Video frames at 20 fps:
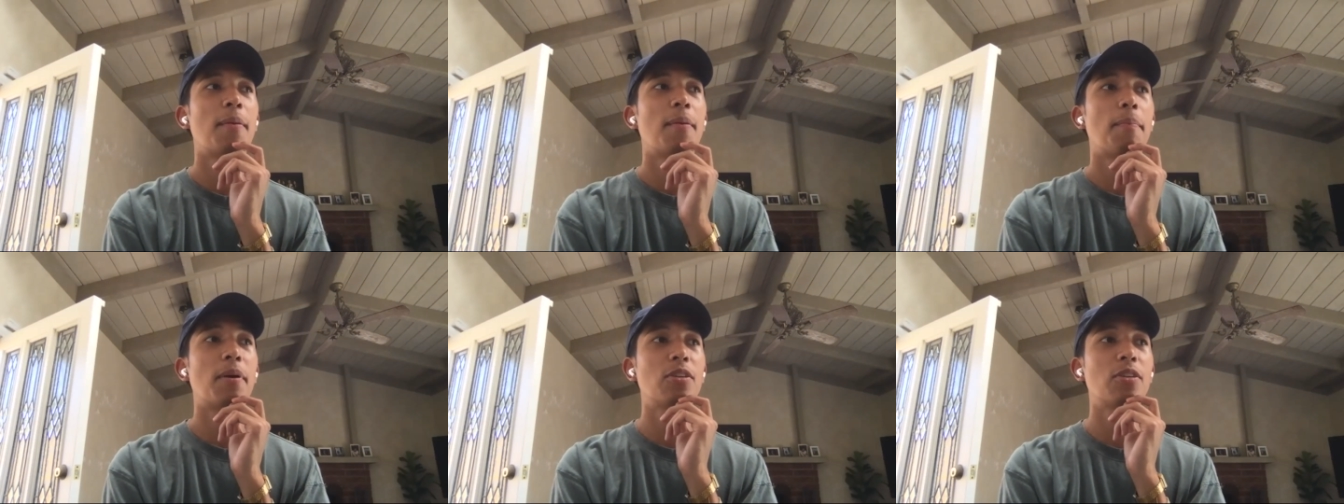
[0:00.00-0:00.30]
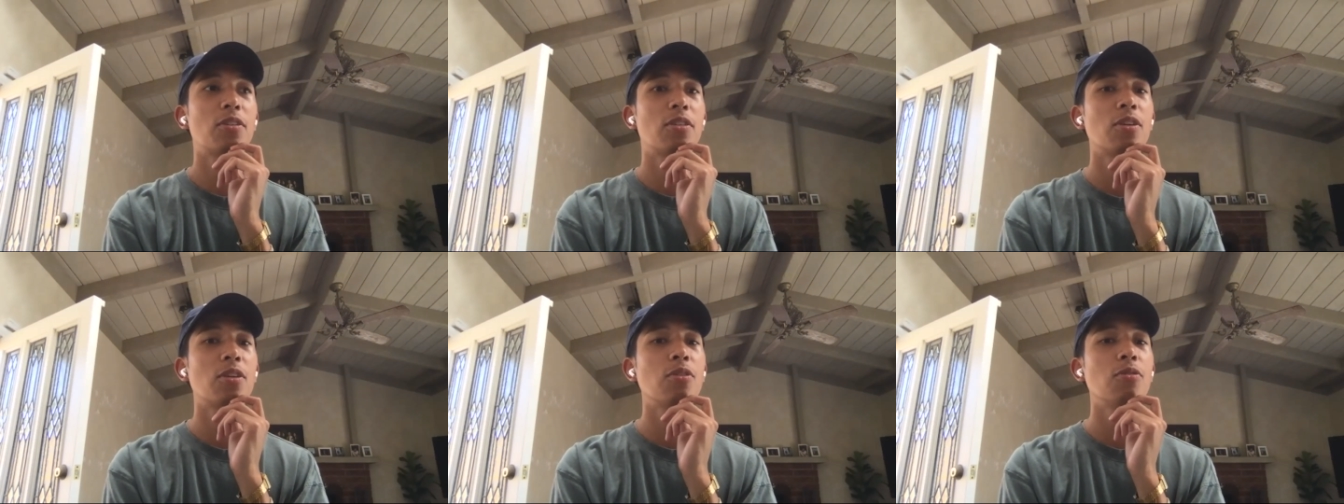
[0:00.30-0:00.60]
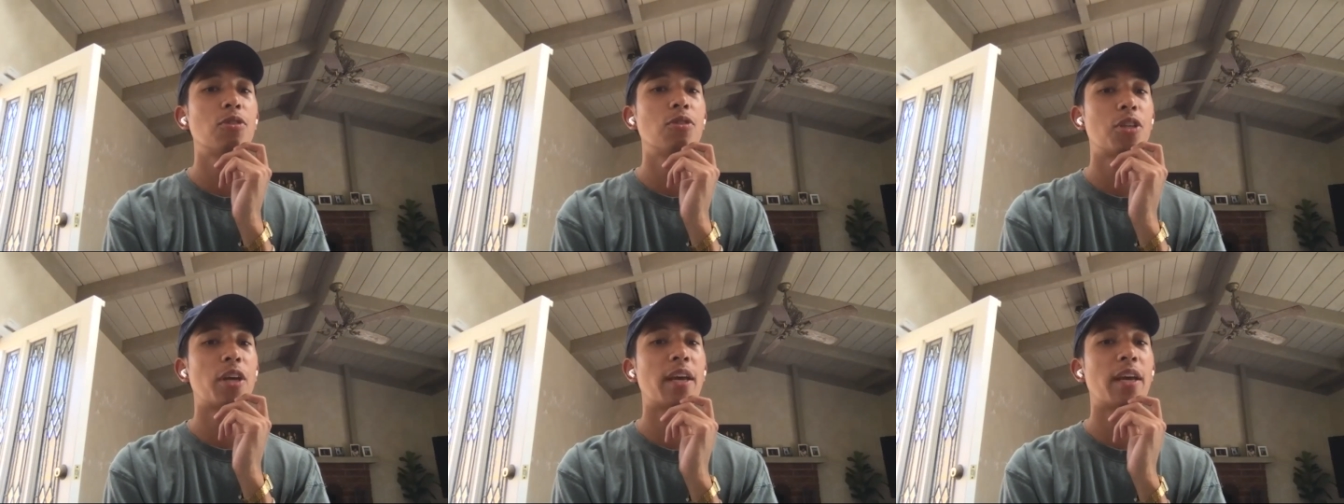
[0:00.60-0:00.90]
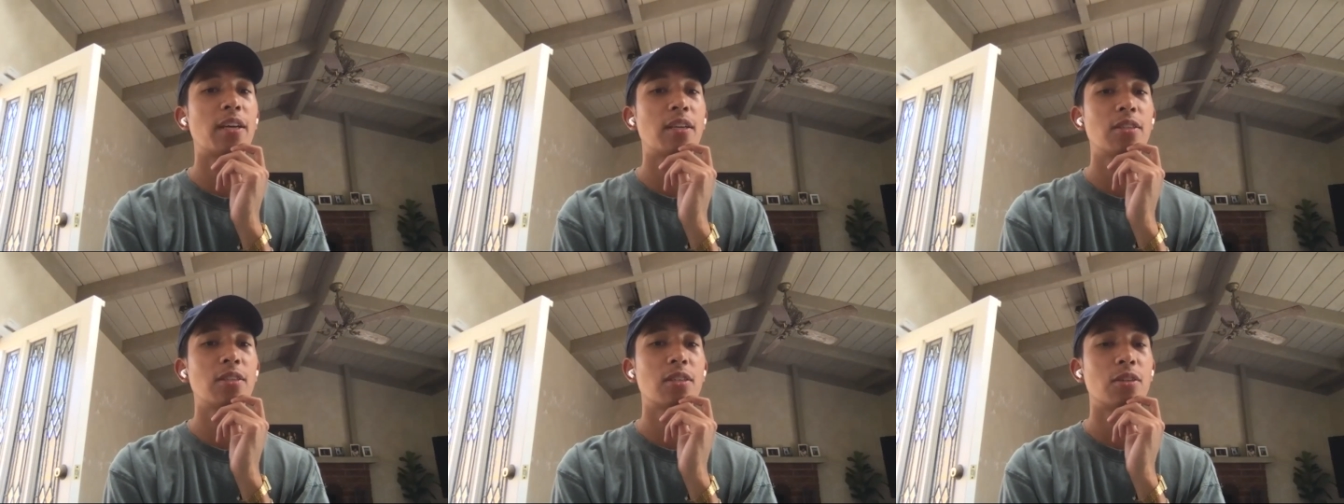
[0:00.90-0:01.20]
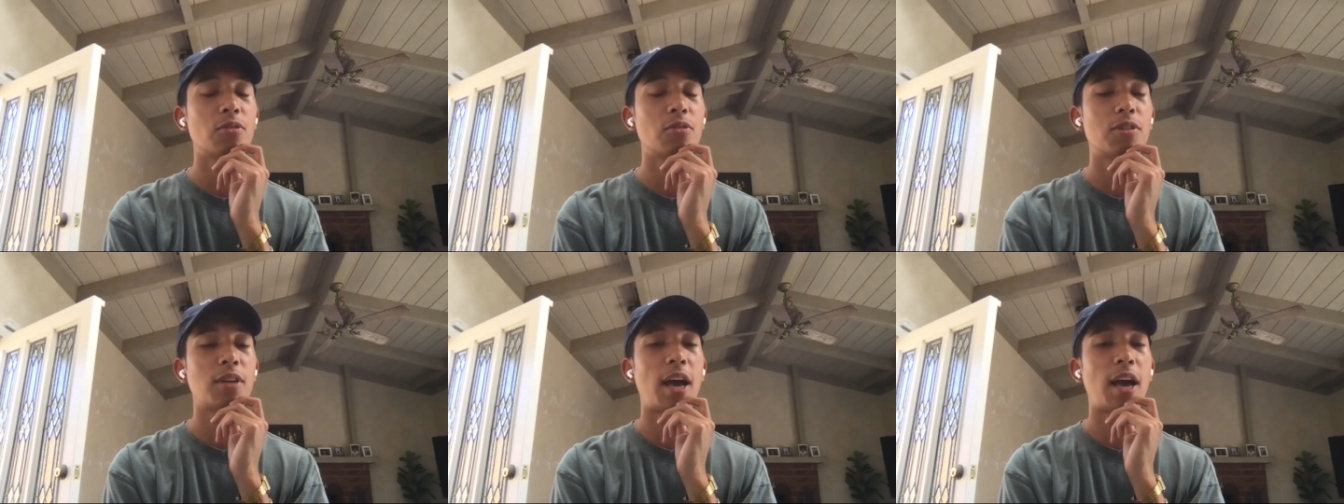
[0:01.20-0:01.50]
but just a new change, a
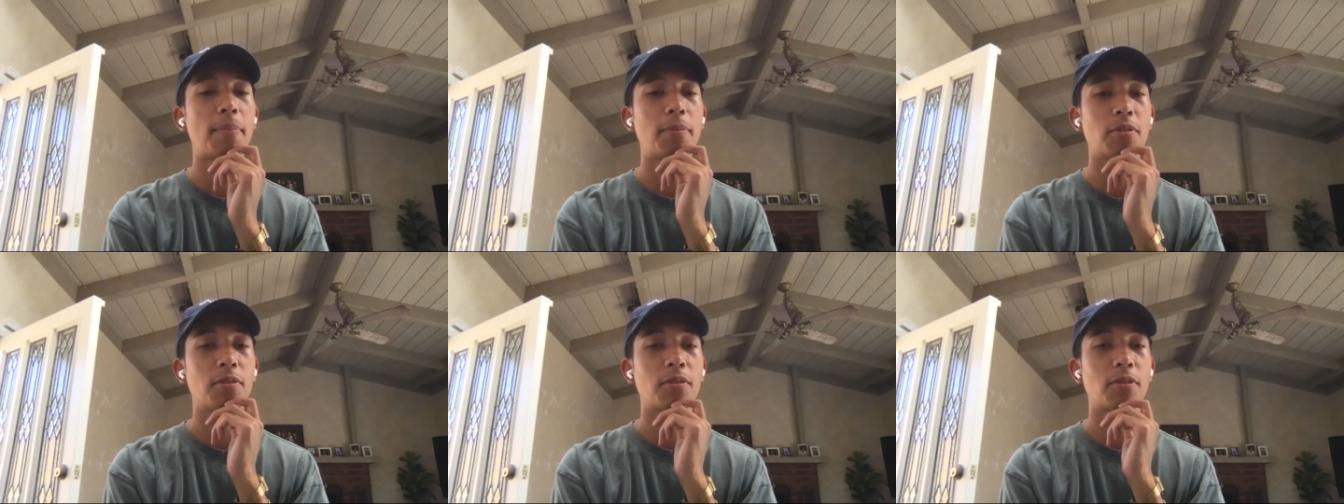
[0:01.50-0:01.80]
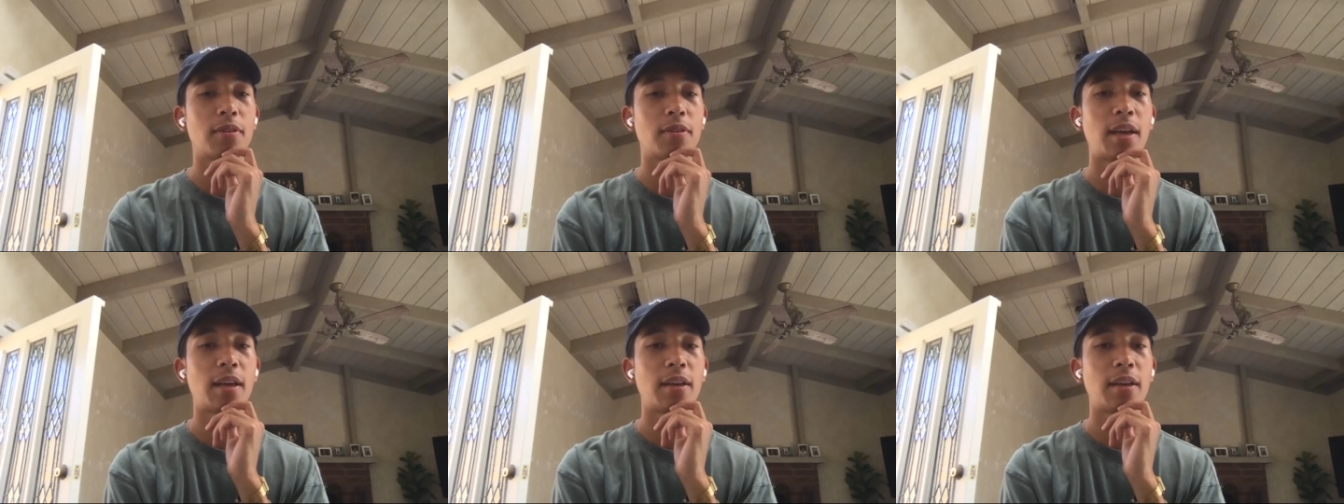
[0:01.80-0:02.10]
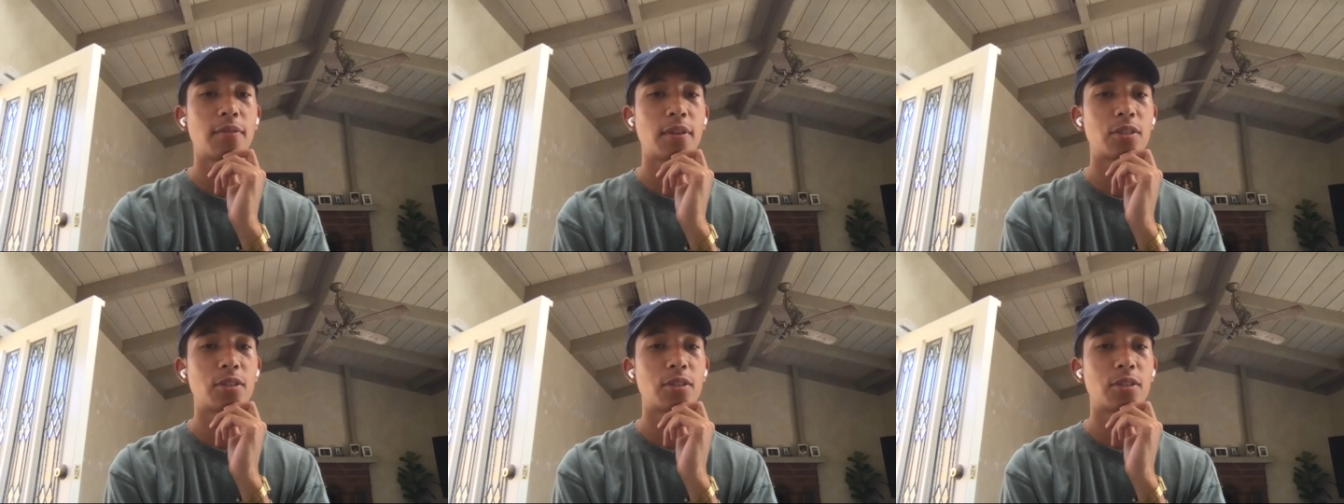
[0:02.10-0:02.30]
new chapter in her life